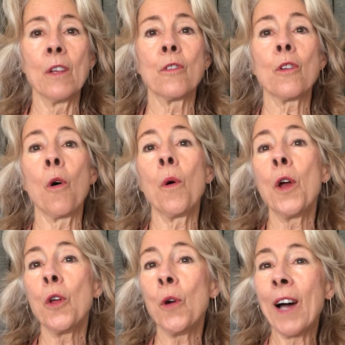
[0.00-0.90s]
So
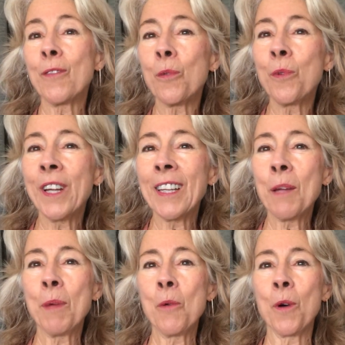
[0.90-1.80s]
you have to
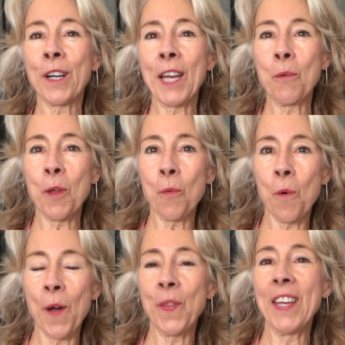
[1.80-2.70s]
really be working with
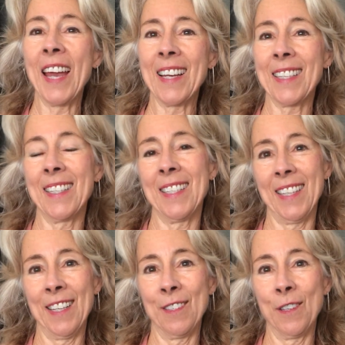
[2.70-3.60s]
what the essence
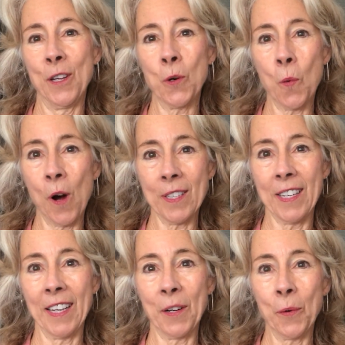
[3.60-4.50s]
is that you're
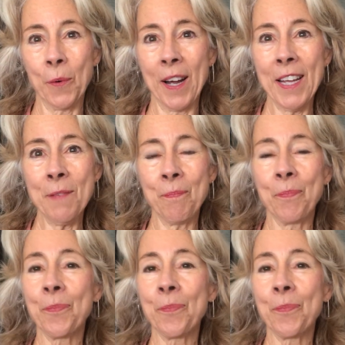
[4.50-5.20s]
wanting, right?